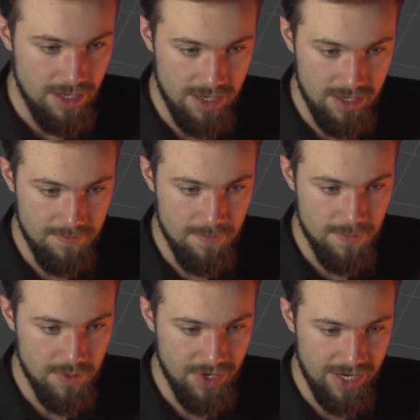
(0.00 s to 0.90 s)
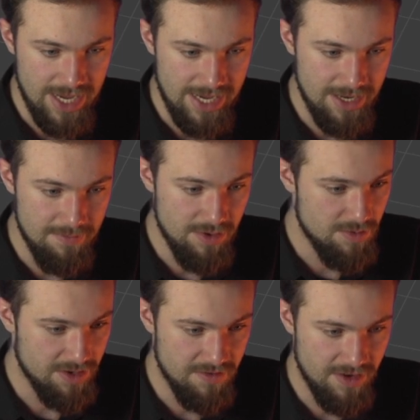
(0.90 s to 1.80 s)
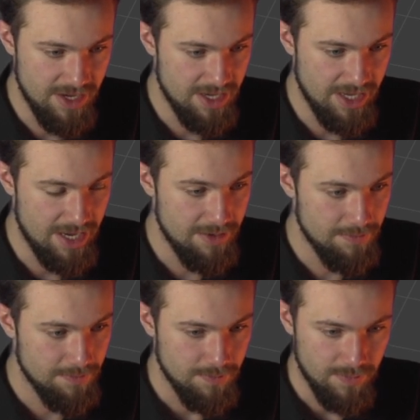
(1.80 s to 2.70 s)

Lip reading: We're going to add a mirror modifier again.